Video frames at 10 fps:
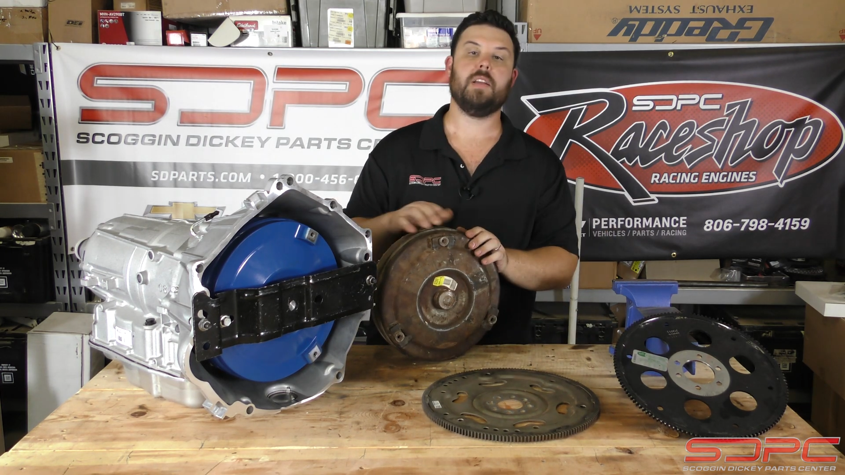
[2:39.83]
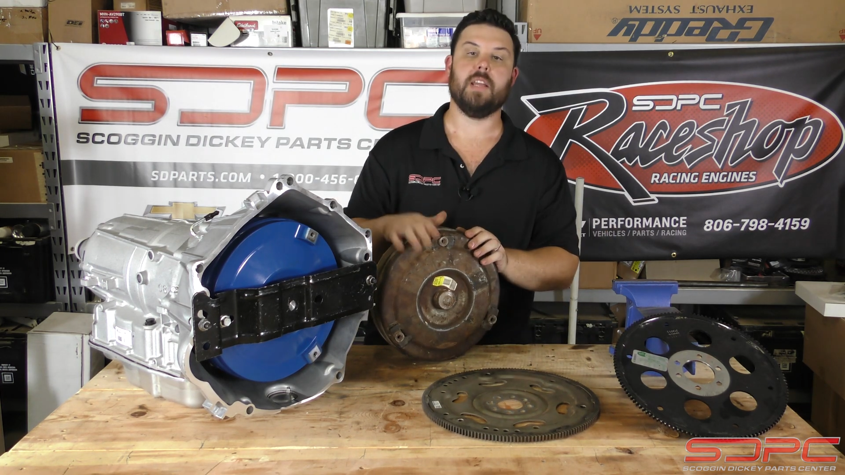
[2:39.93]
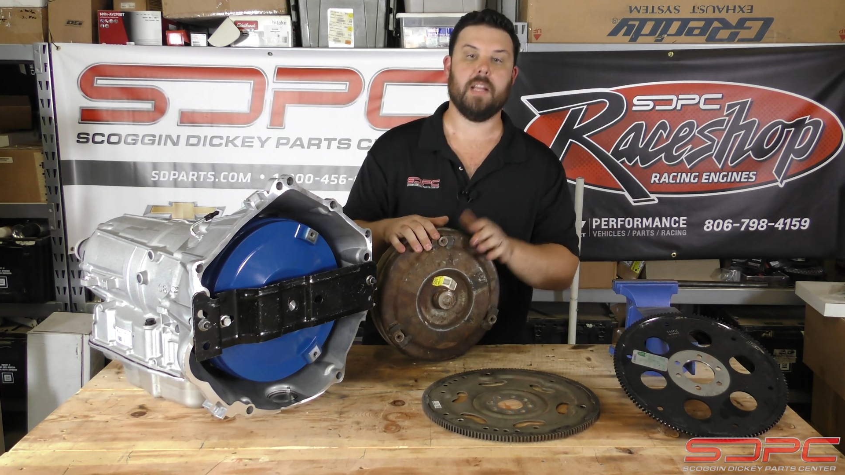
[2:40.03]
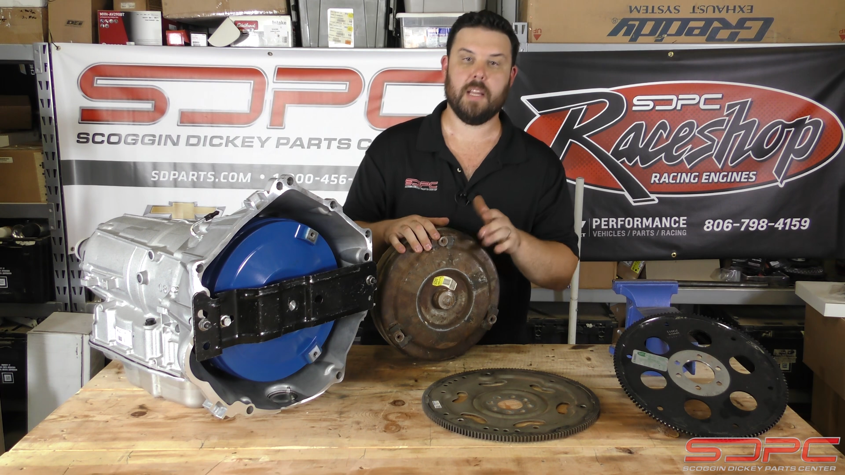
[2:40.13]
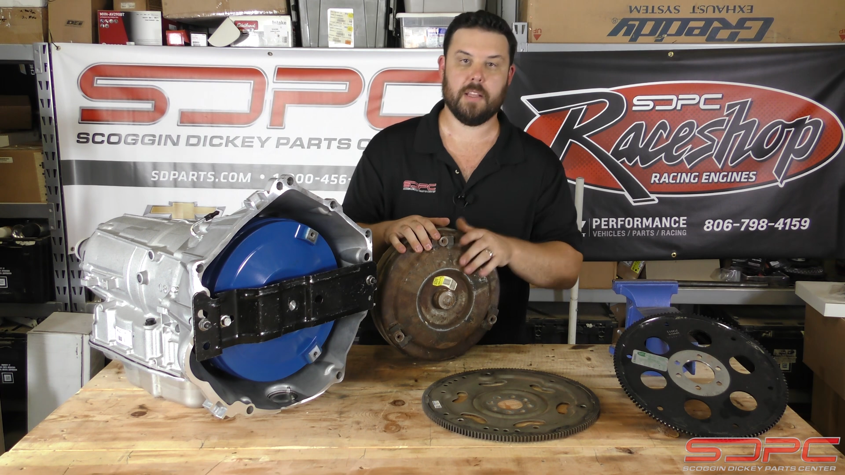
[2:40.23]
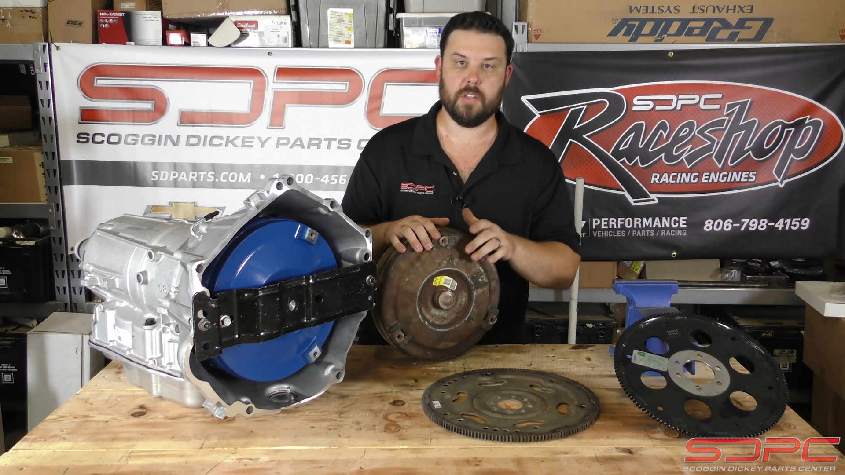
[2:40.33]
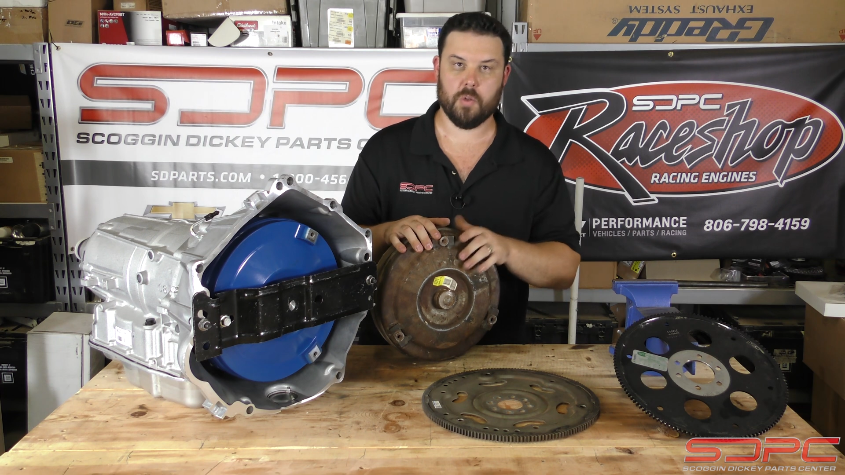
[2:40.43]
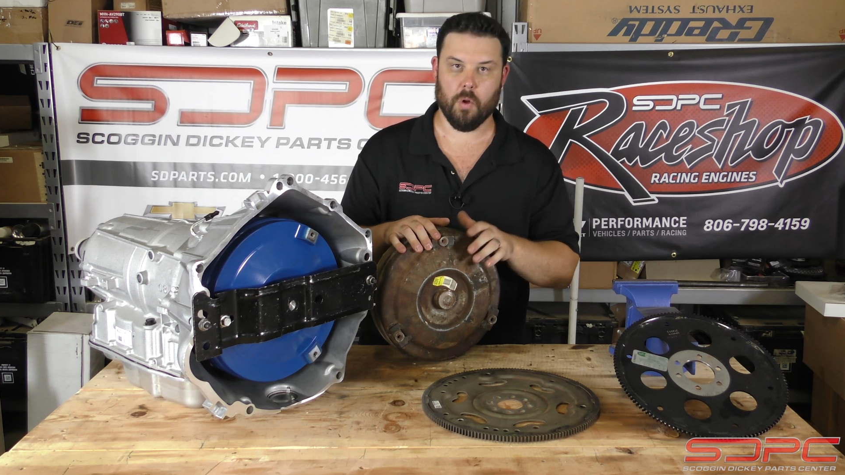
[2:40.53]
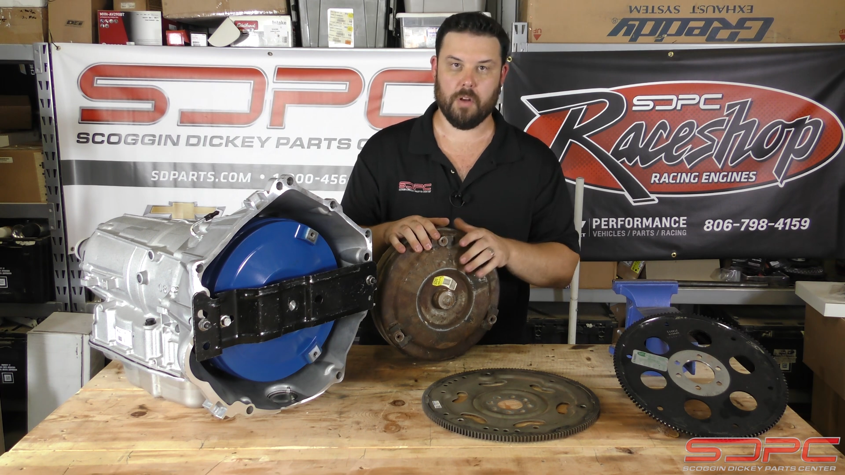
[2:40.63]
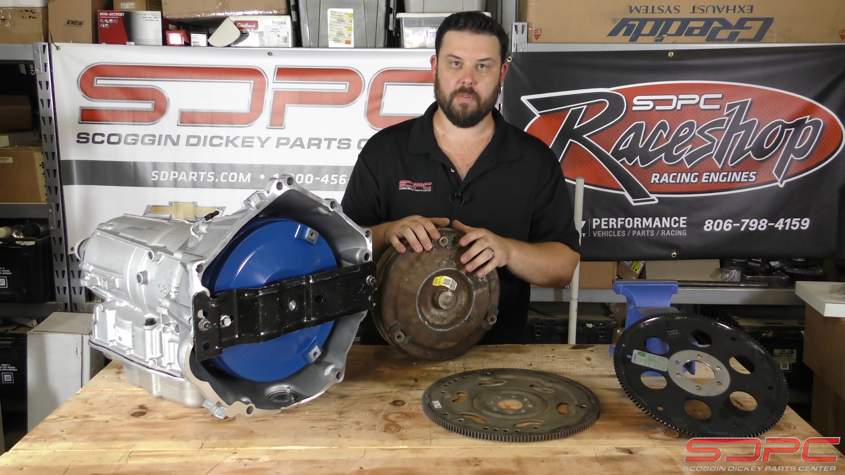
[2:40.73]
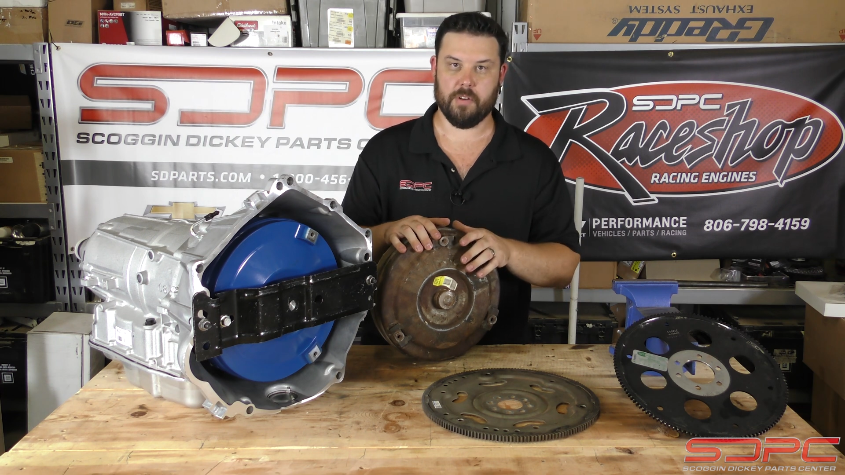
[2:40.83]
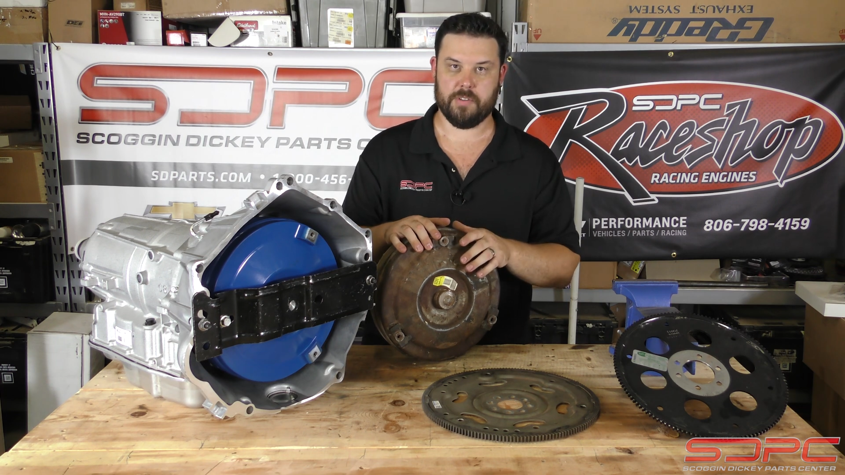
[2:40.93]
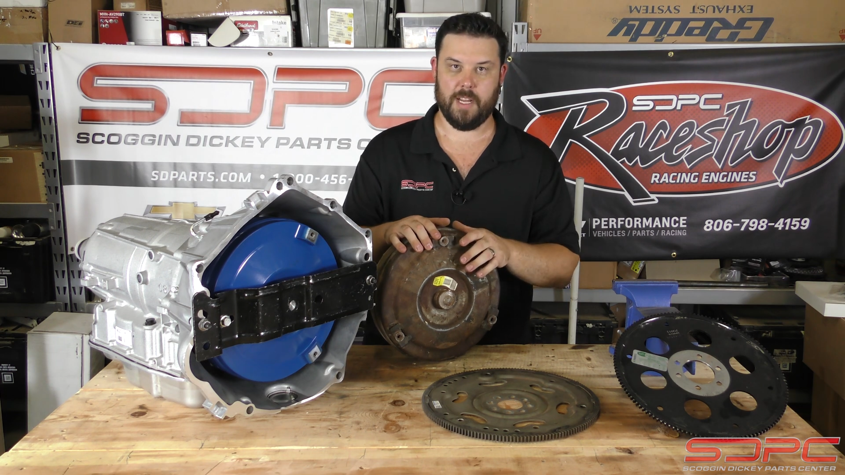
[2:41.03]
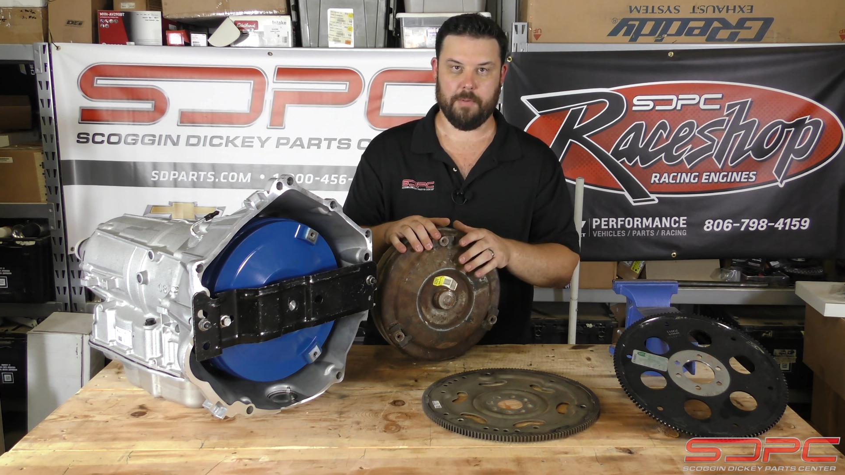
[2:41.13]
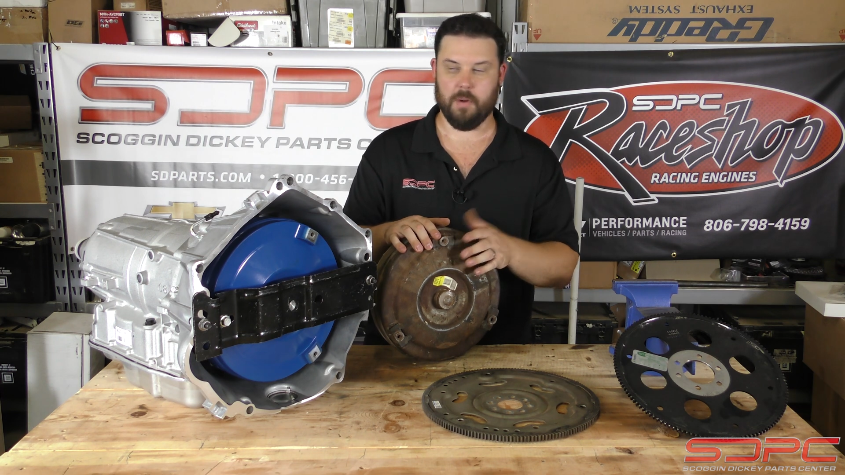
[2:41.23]
you didn't get the torque converter
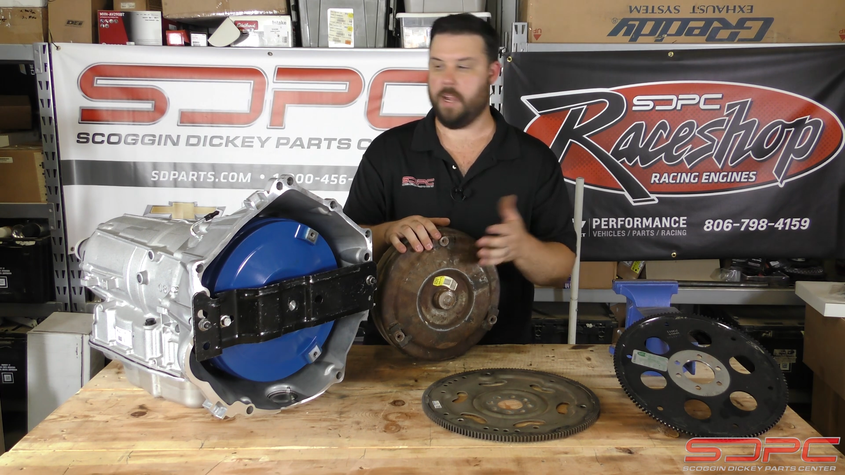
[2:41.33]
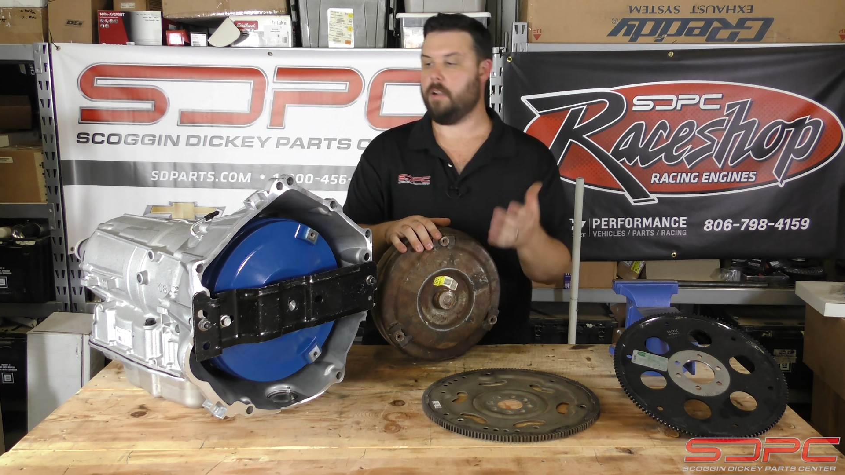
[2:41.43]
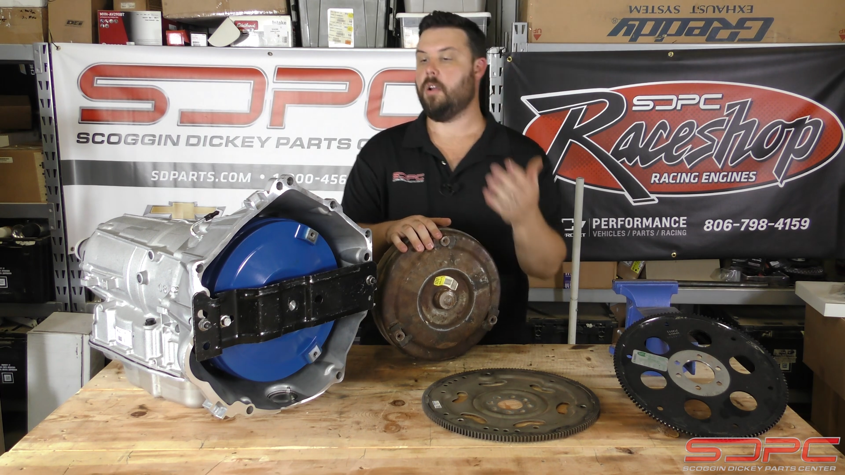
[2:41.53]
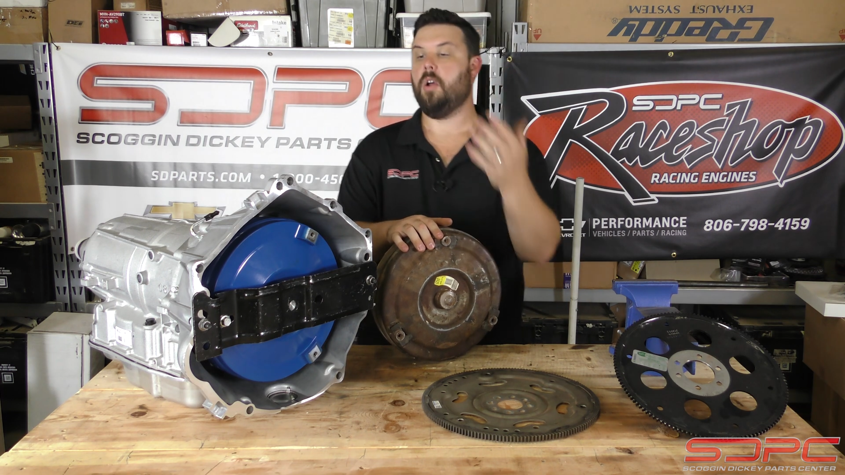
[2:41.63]
stabbed right.